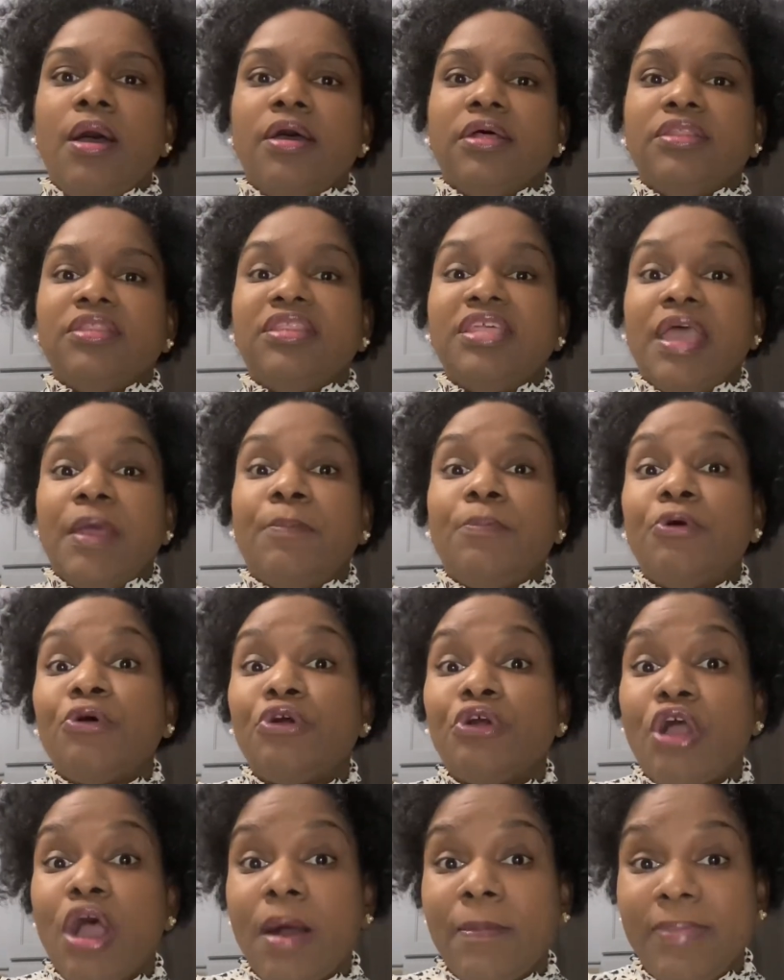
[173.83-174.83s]
their
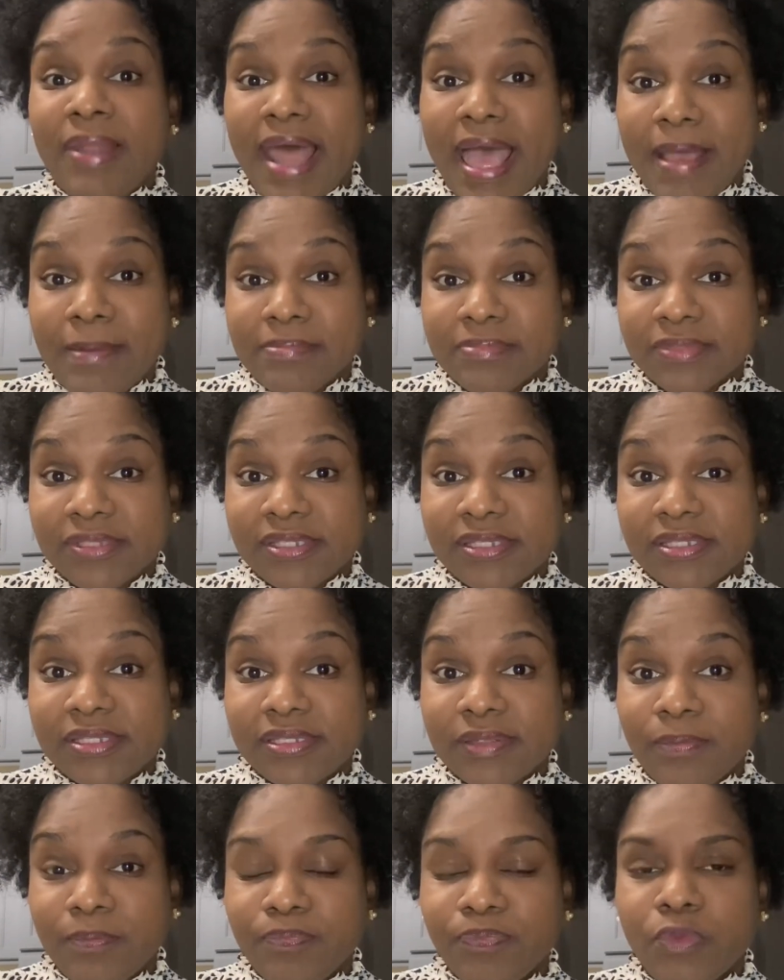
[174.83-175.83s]

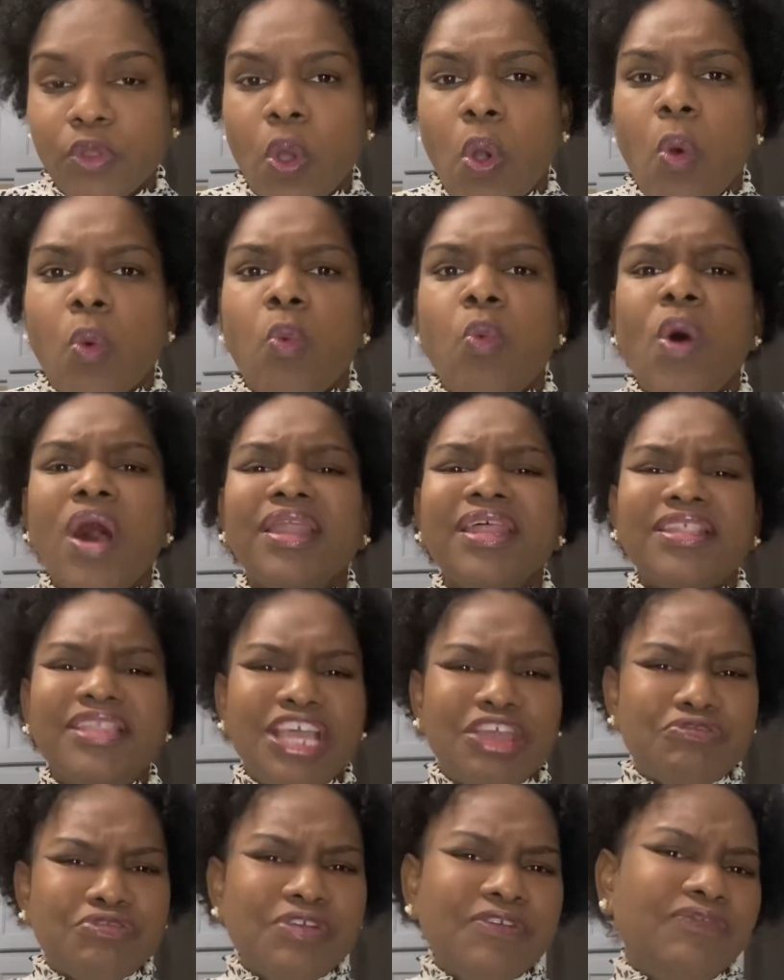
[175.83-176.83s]
problems. What are
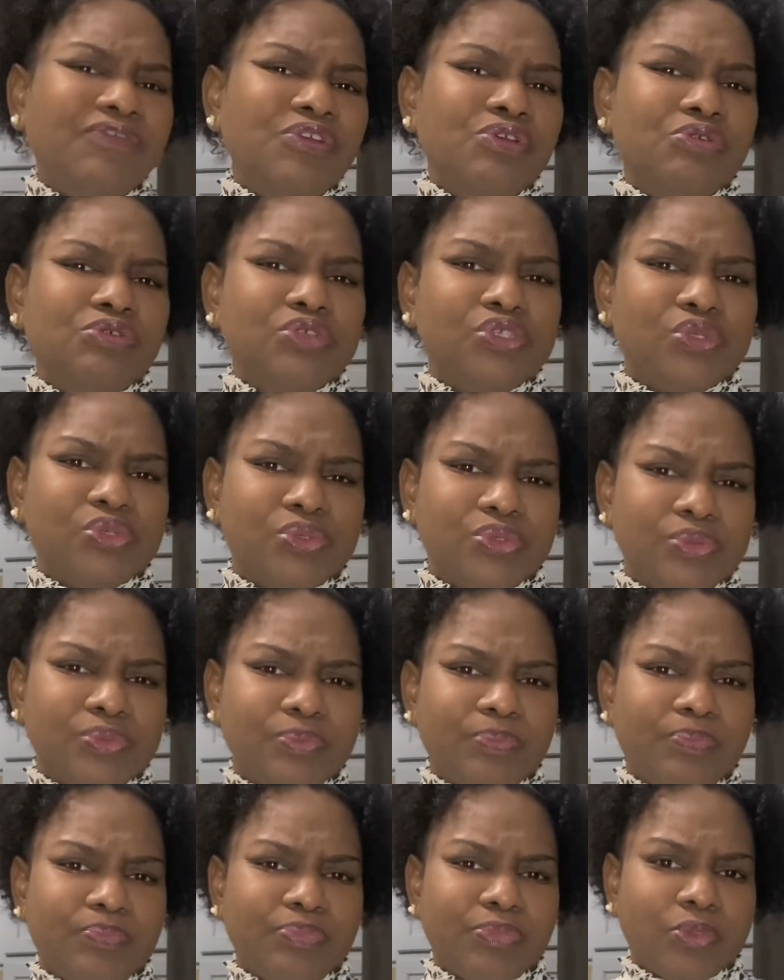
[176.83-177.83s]
their reviews?
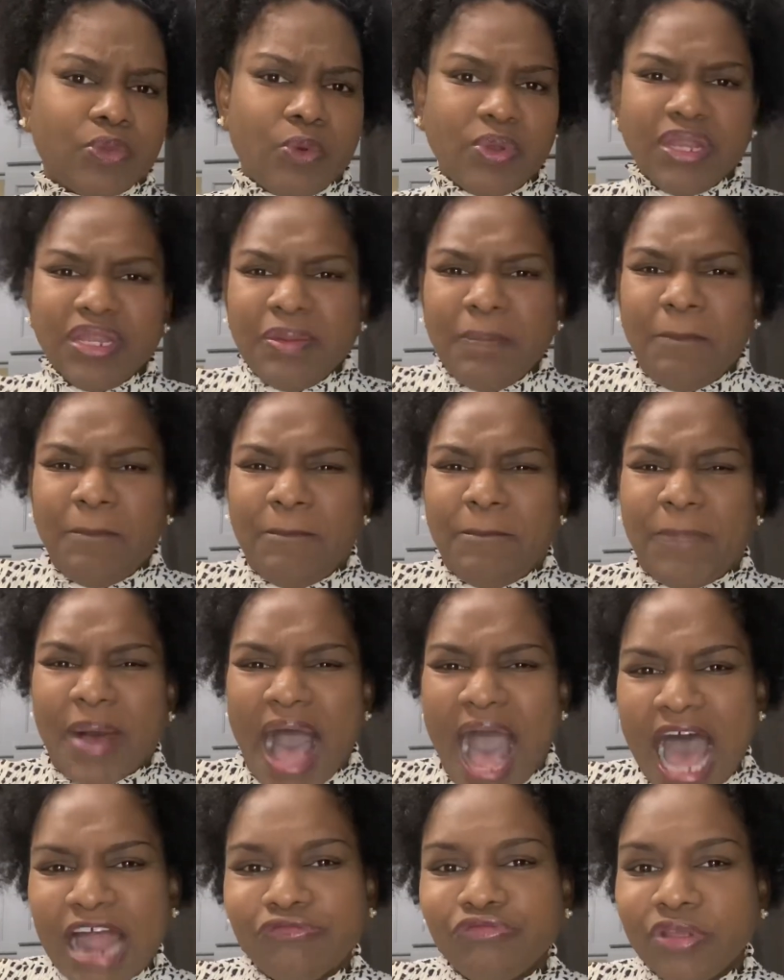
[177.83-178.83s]
What are the
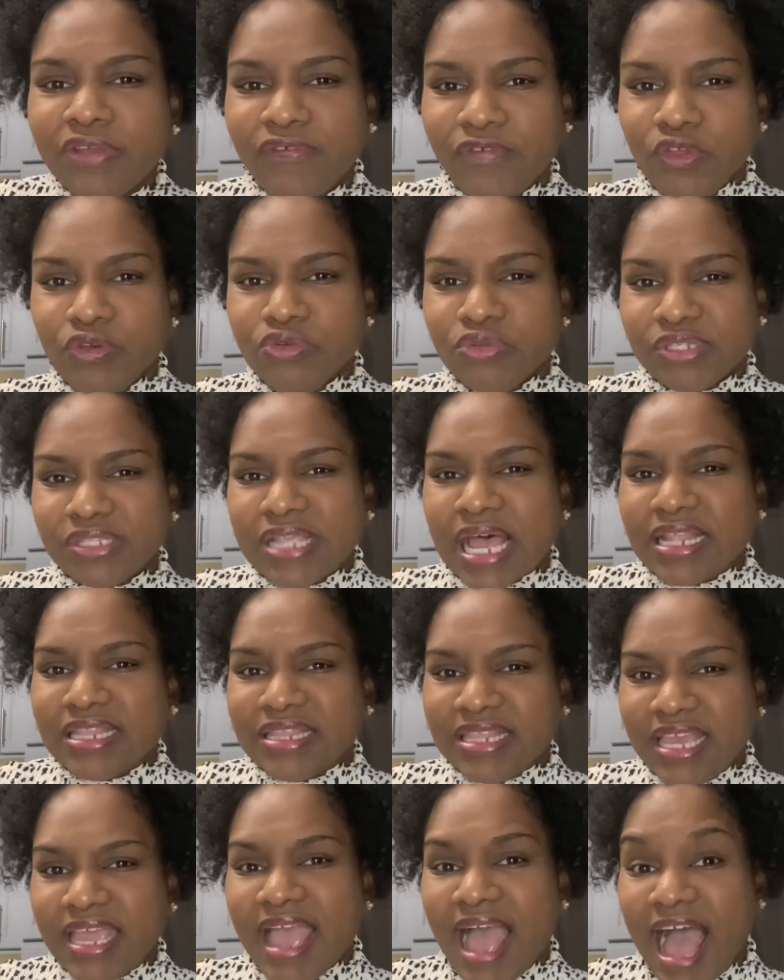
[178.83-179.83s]
bad reviews that
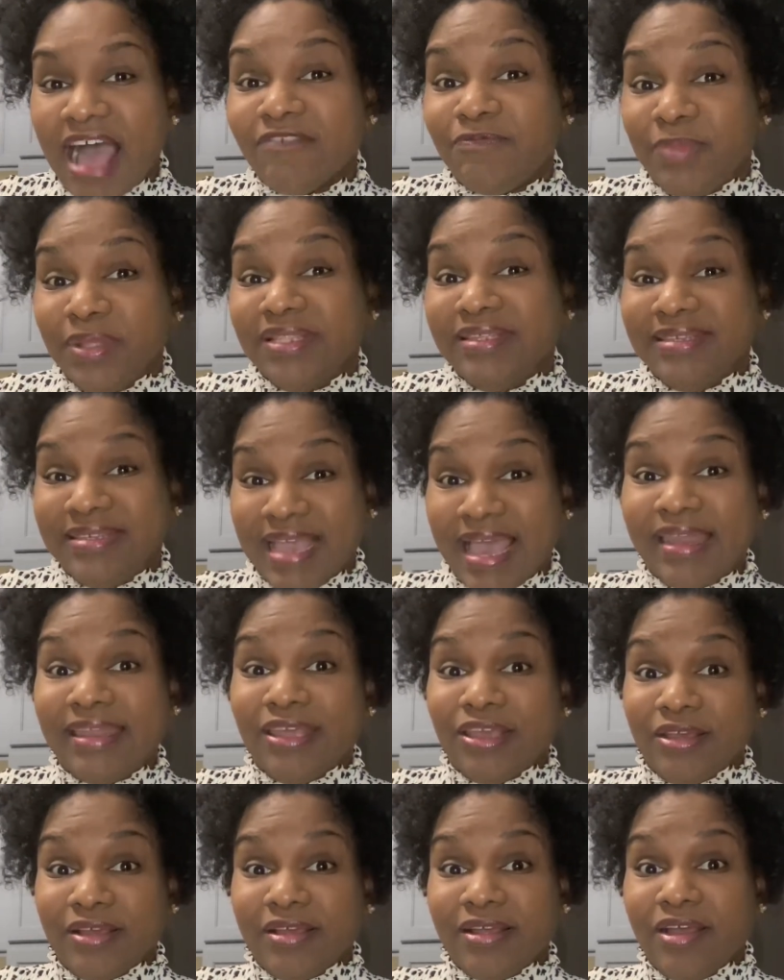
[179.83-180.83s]
they have been
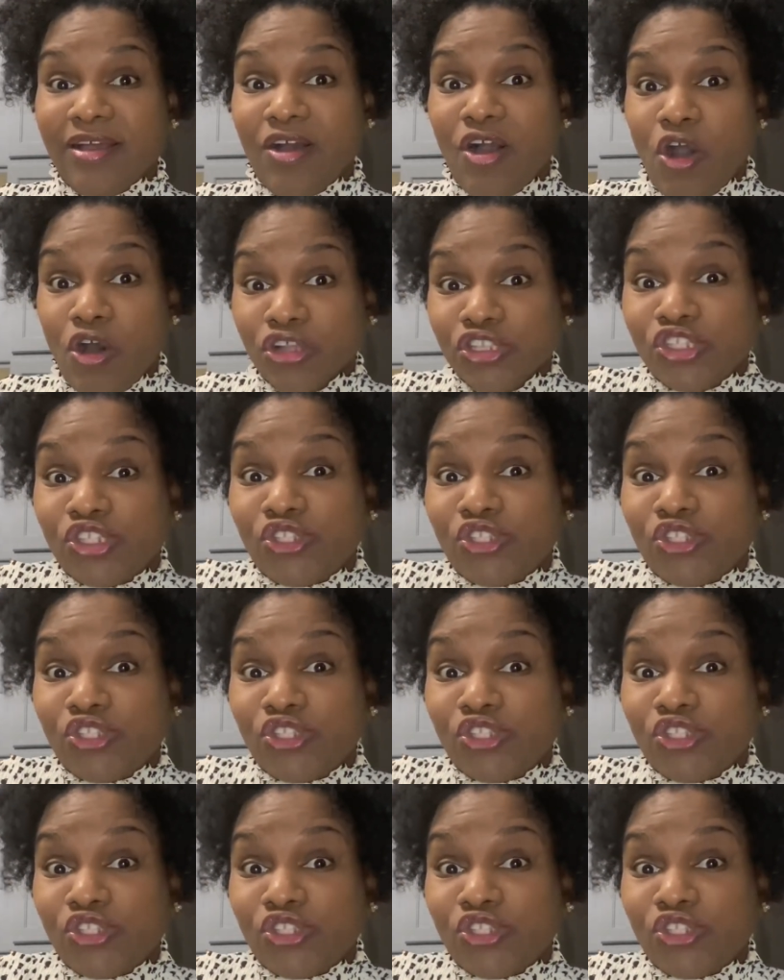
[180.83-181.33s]
getting on